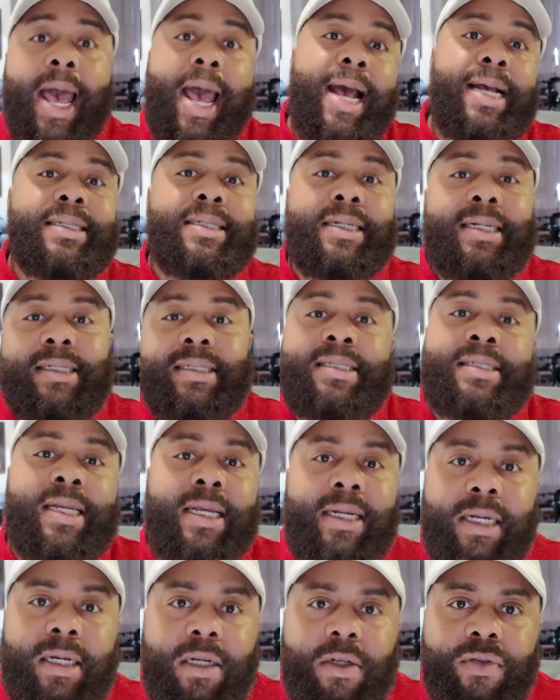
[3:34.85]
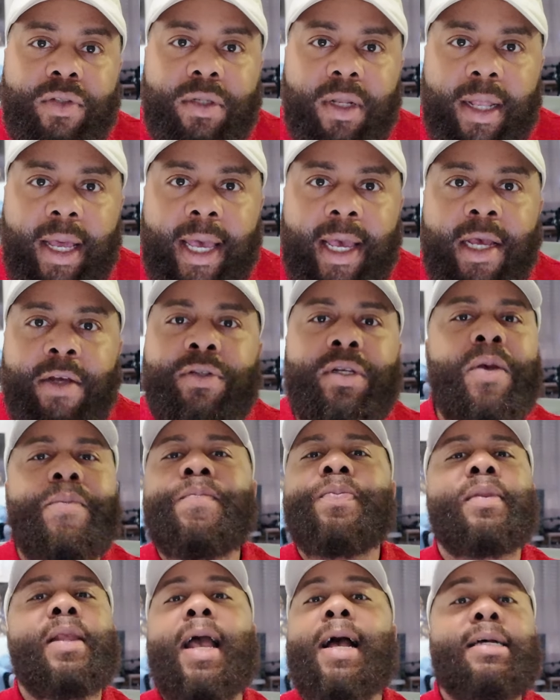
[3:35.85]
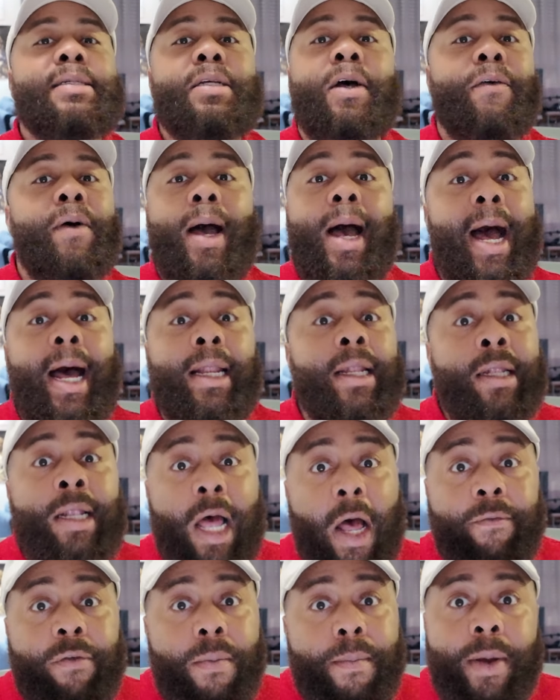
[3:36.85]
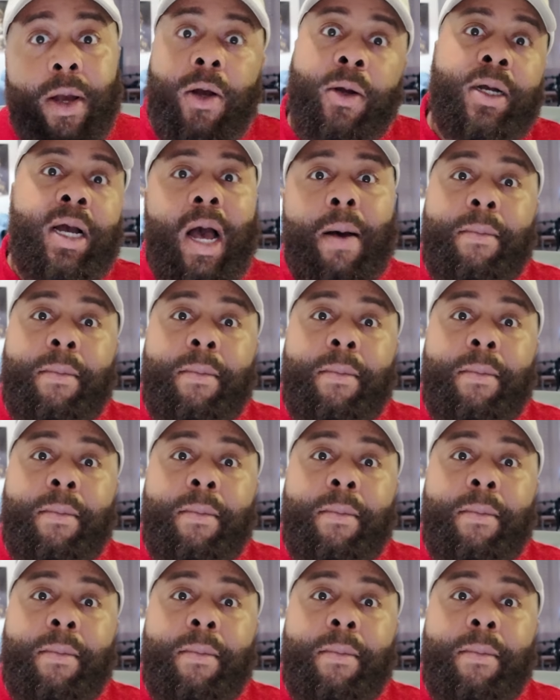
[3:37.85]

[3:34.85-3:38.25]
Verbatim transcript: as a descendant of slaves as a I love America.